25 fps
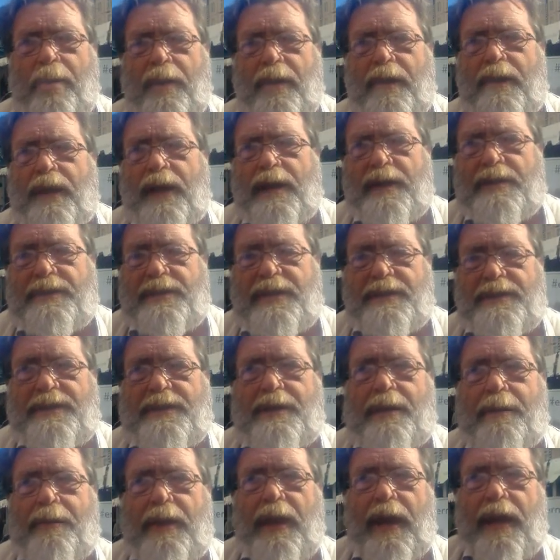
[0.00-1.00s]
political
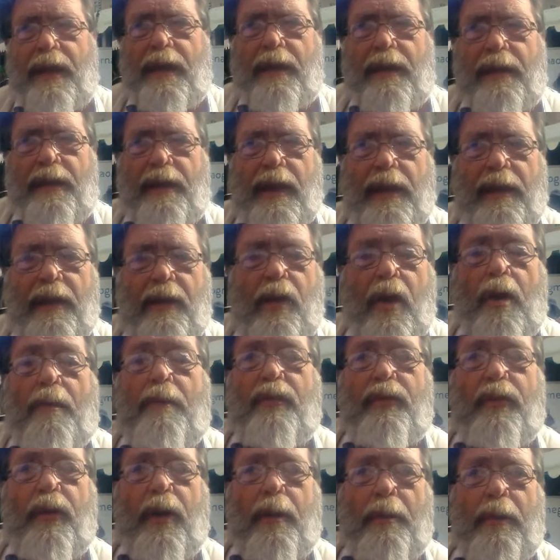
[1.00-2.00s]
system they, they come
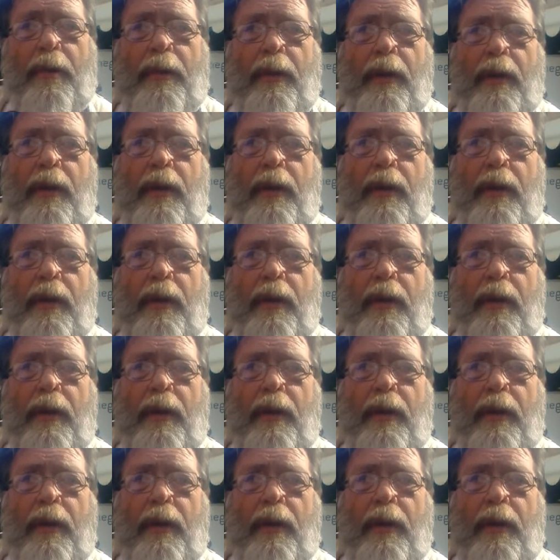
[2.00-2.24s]
from.